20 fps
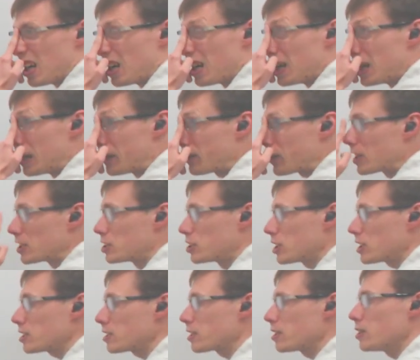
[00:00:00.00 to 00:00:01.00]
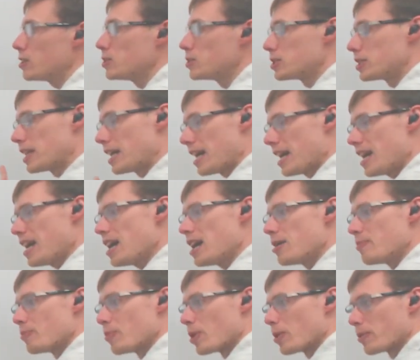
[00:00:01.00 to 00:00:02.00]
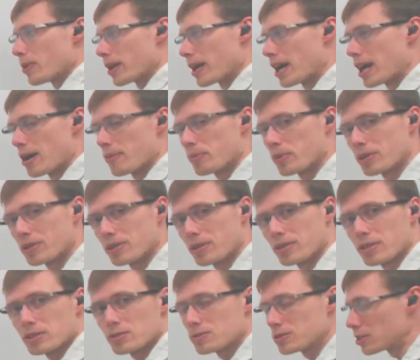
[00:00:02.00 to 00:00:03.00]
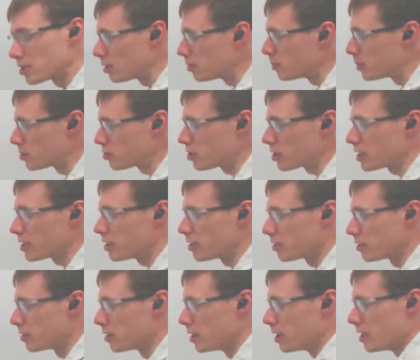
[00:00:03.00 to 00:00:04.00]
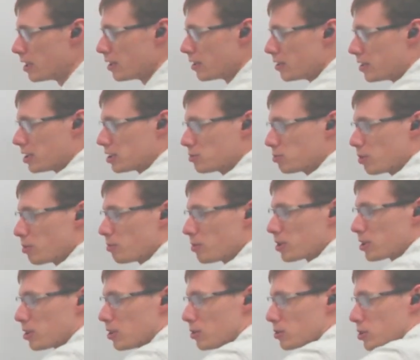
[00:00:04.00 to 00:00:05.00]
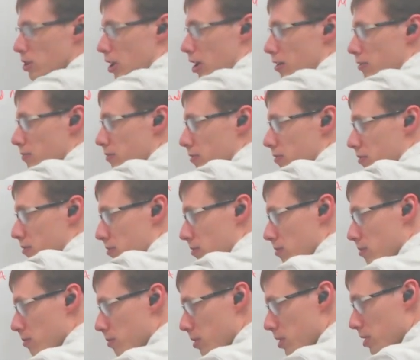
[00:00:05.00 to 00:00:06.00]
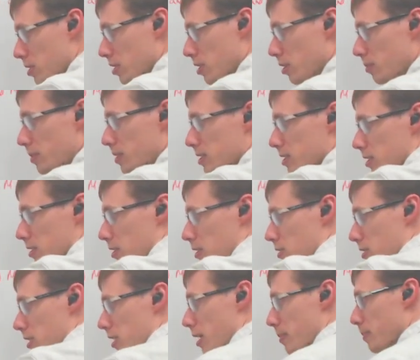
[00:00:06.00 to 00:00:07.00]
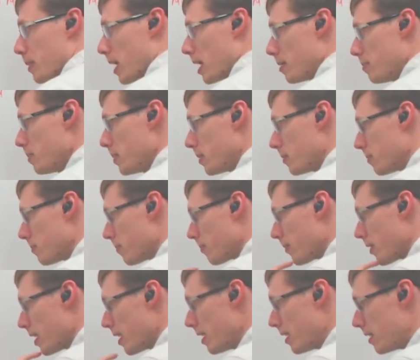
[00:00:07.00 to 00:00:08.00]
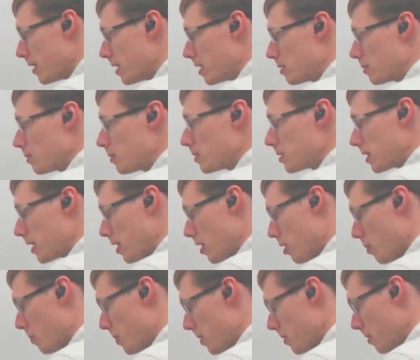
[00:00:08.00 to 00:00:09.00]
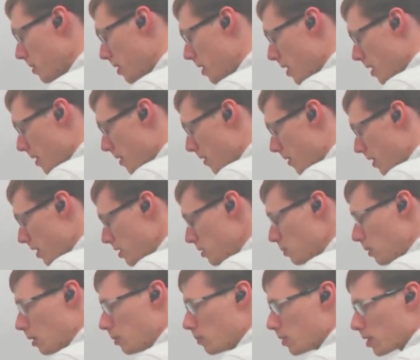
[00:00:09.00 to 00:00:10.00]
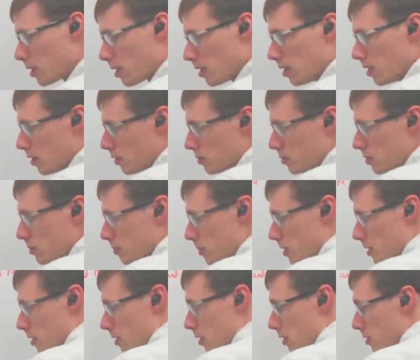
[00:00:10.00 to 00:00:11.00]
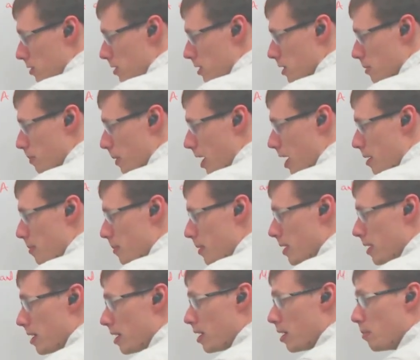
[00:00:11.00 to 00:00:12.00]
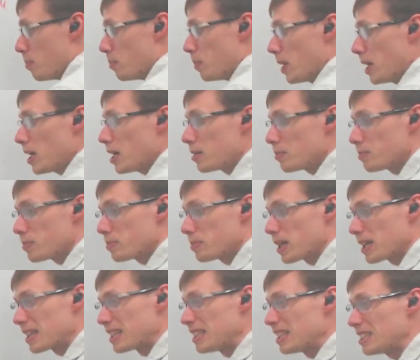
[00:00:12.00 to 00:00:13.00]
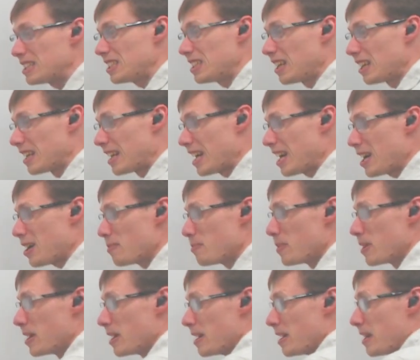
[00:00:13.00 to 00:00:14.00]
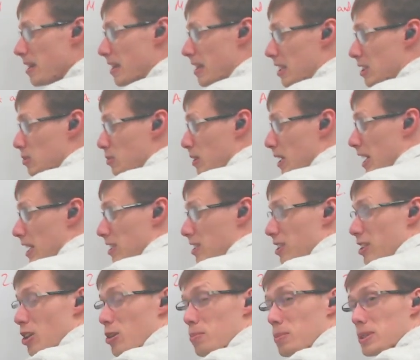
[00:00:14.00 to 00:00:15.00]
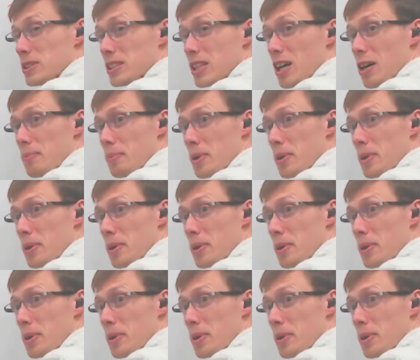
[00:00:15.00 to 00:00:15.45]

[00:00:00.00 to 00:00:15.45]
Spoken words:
If I just closed M, what would happen? Now, this one's a little bit trickier. This one would close off, which is good because it closes that pipe. This one would stay open. This one would close because it closes this pipe. But by conditioning on M, this one actually opens up,